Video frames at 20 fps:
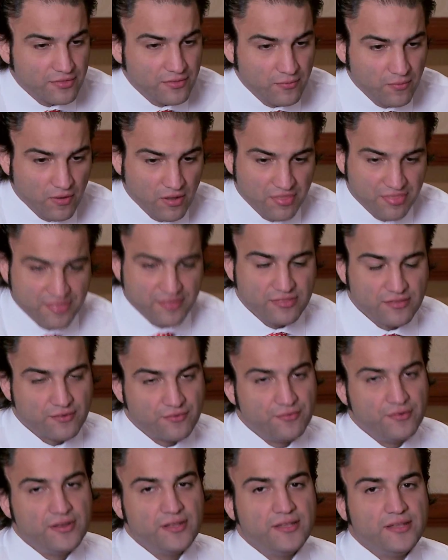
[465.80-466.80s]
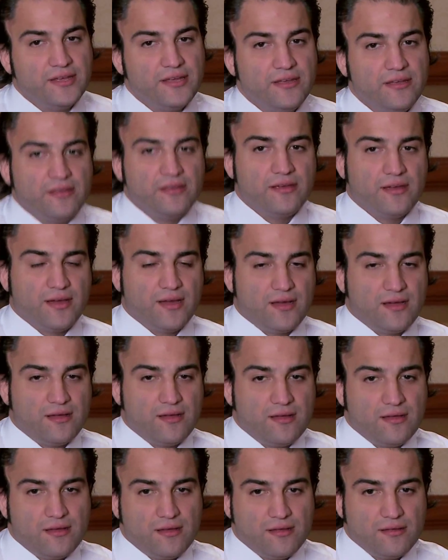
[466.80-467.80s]
The one thing that really
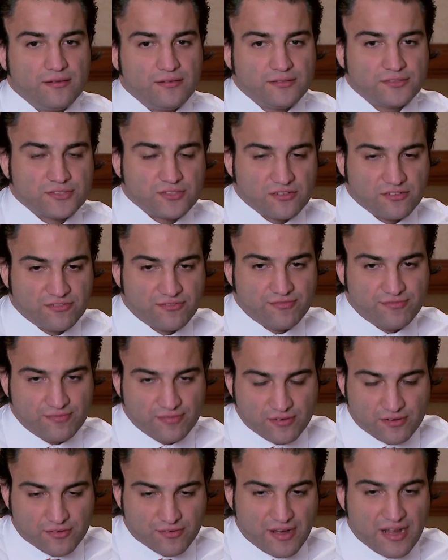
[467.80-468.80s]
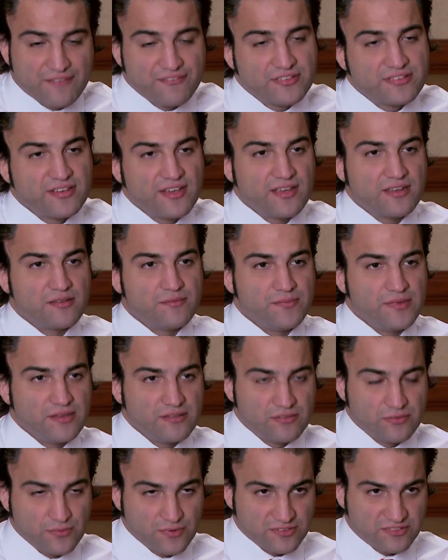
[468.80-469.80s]
uh, sort of gravitated
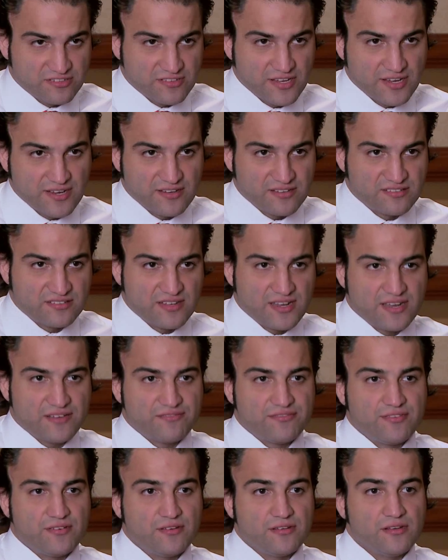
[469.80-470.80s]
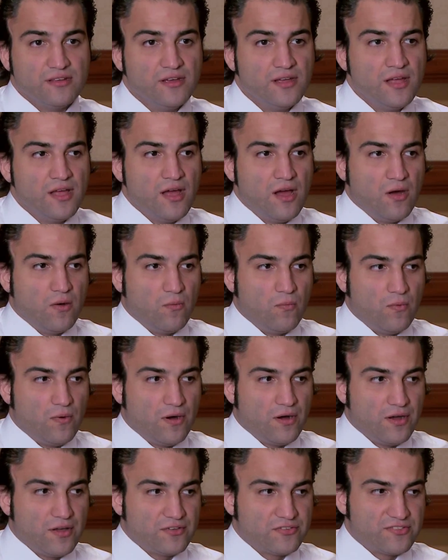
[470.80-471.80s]
me towards staying at Stanford
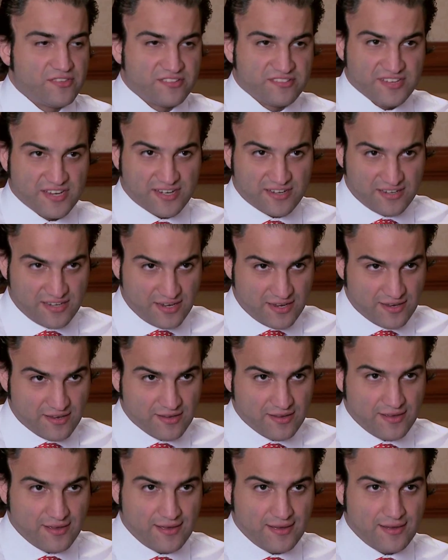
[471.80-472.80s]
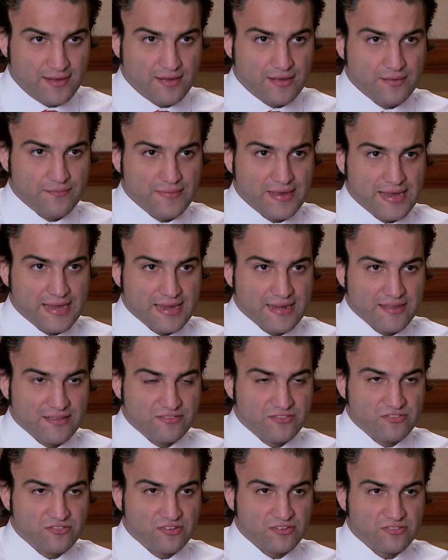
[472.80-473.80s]
was the second year, um, and
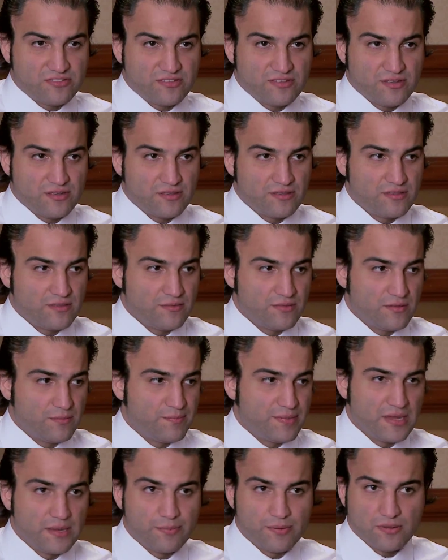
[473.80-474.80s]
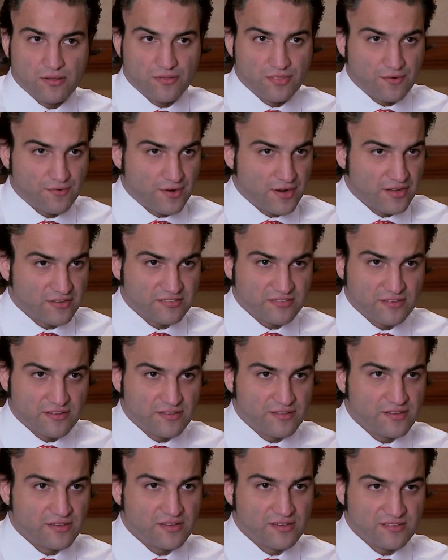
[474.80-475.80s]
it's just the, the, the people on the roster
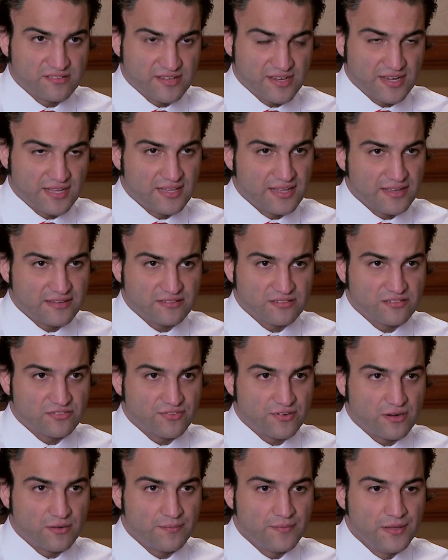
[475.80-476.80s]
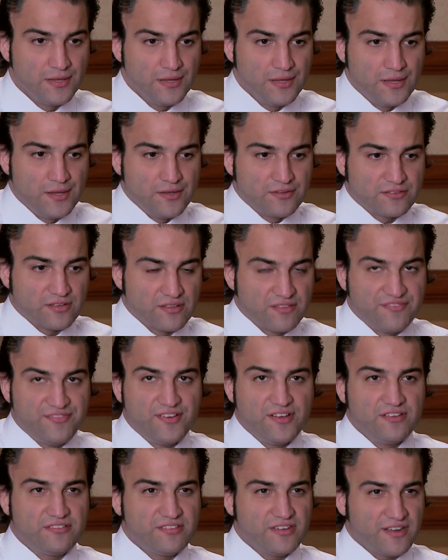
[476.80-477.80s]
that you can take classes from. So the
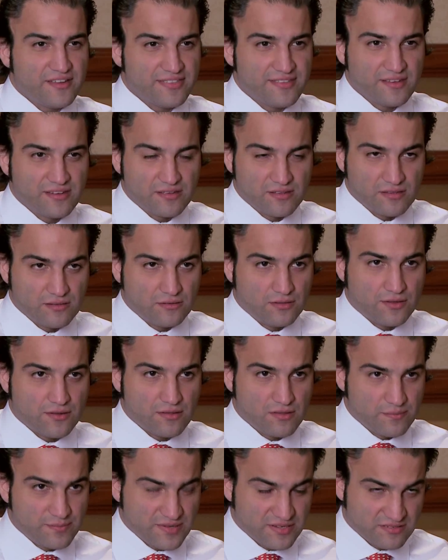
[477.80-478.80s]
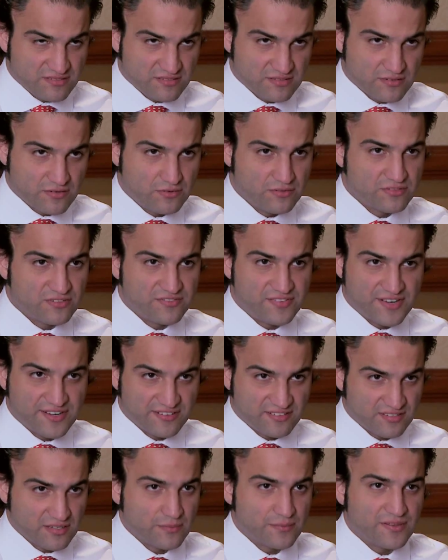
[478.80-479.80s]
first year, I think a lot of the business schools are
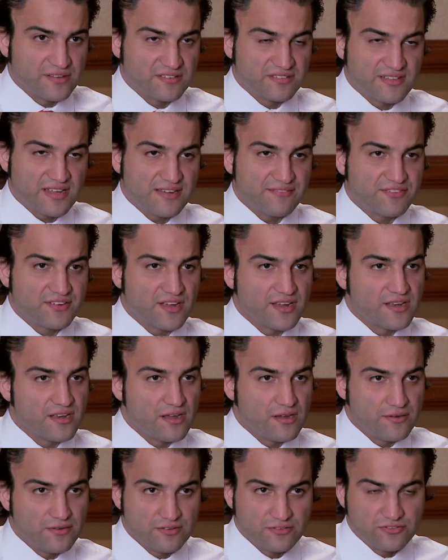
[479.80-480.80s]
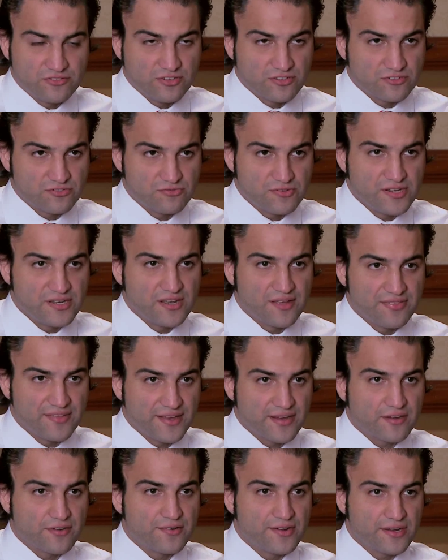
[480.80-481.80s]
very similar. Stanford, I know, has just redone
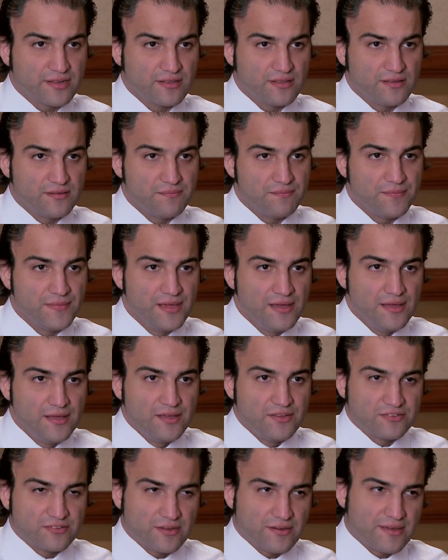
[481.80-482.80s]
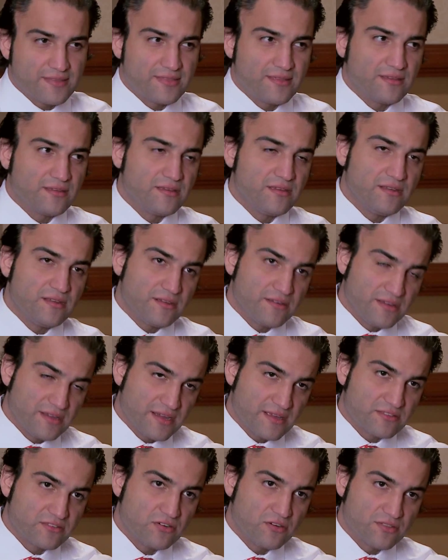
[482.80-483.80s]
their curriculum, so I think you know you
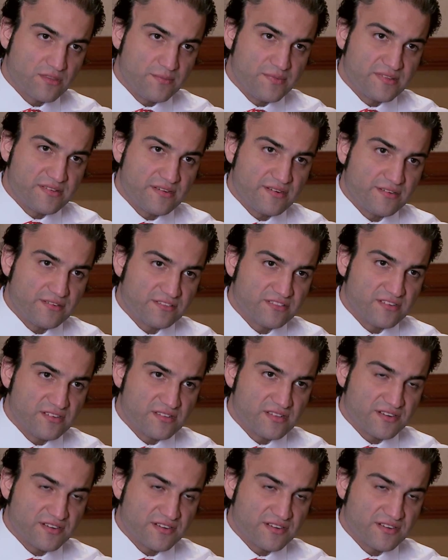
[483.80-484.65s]
get taught the materials in a